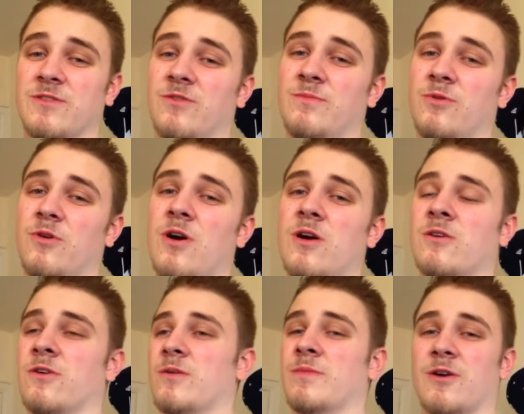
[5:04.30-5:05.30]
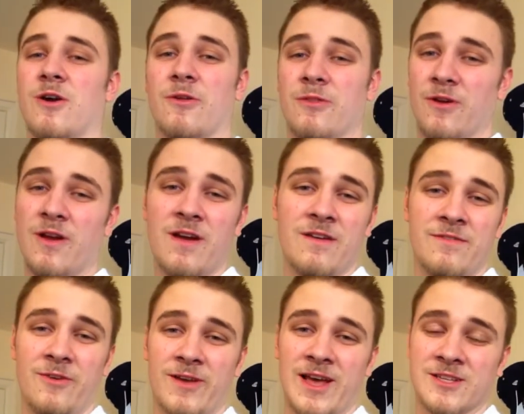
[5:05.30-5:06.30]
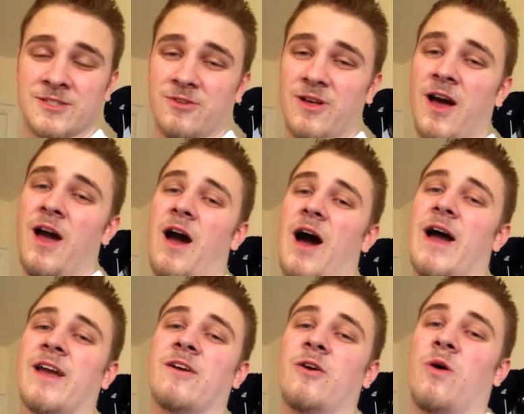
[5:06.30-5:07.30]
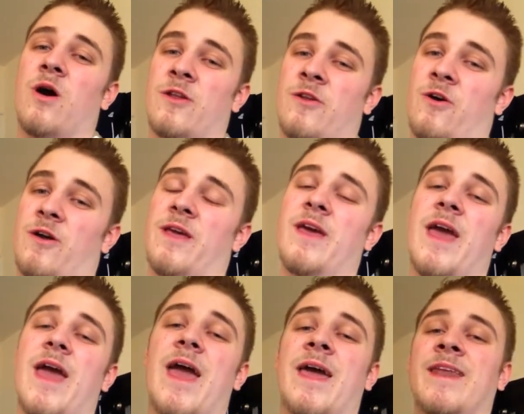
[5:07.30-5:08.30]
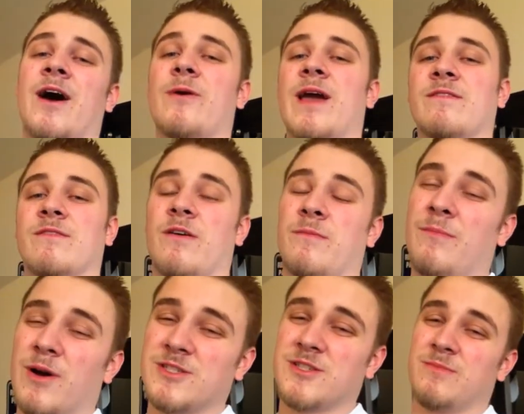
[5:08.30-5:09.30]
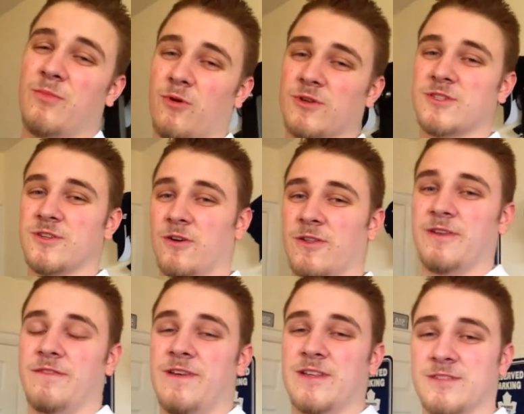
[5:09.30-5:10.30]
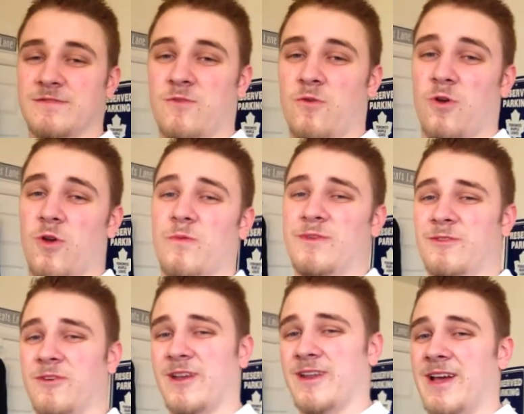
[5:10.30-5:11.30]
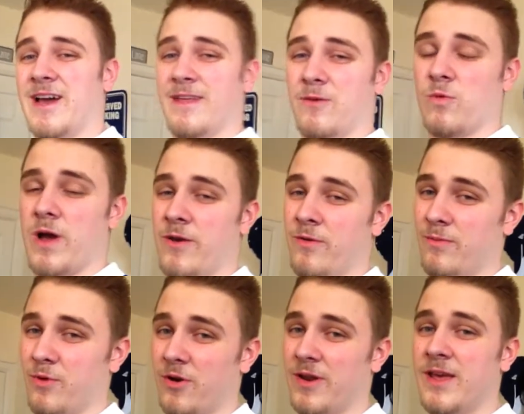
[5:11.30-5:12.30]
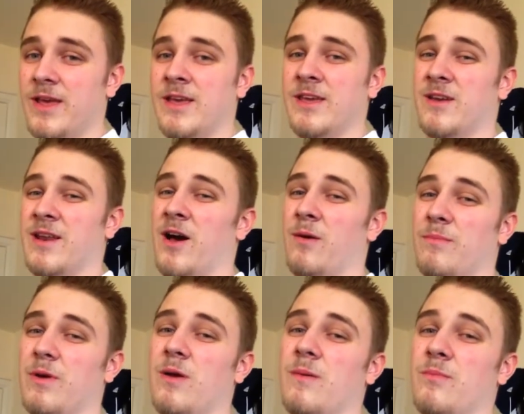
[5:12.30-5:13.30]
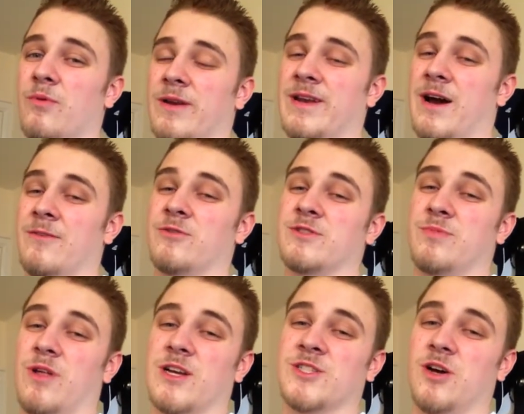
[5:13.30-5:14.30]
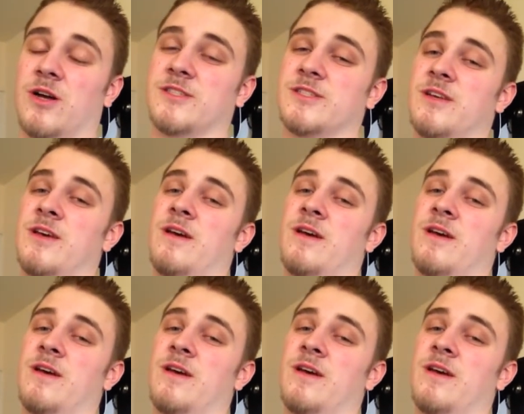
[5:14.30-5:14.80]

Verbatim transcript: Lupul, Clarke MacArthur, Phil Kessel. I could go on and on. And now we have a much more solid defensive core. When you look at a guy like Ryan O'Byrne, he could help bring down those block shots.